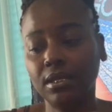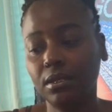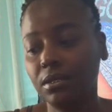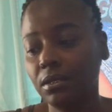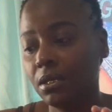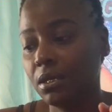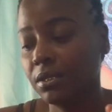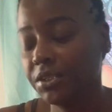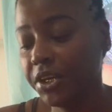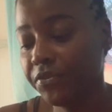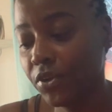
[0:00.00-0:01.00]
of
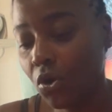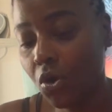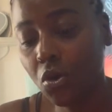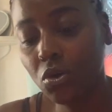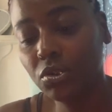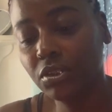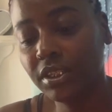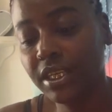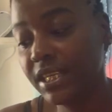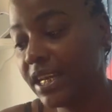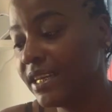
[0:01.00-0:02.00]
different oils
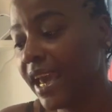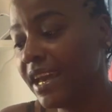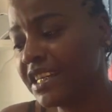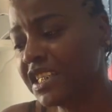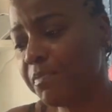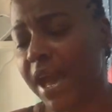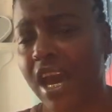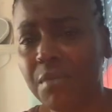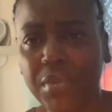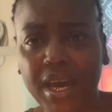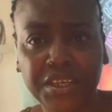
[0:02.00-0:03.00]
and they
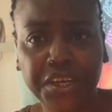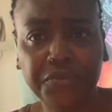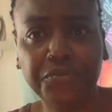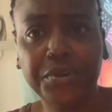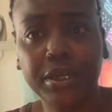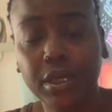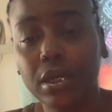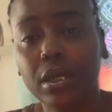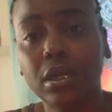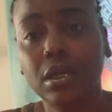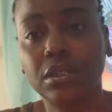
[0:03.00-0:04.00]
inspired by different
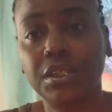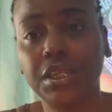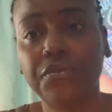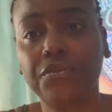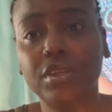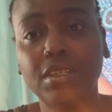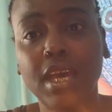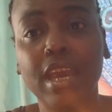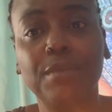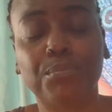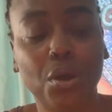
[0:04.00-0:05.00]
different
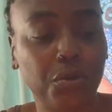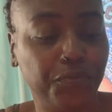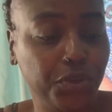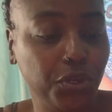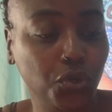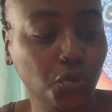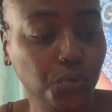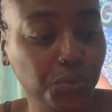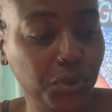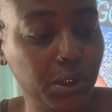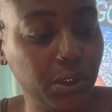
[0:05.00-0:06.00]
type
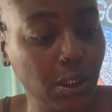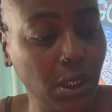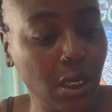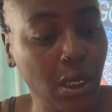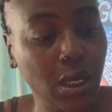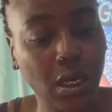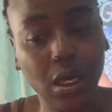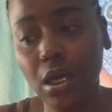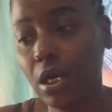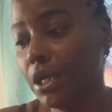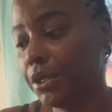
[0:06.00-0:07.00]
perfumes
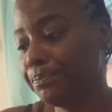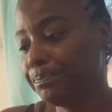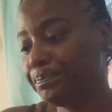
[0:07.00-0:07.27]
um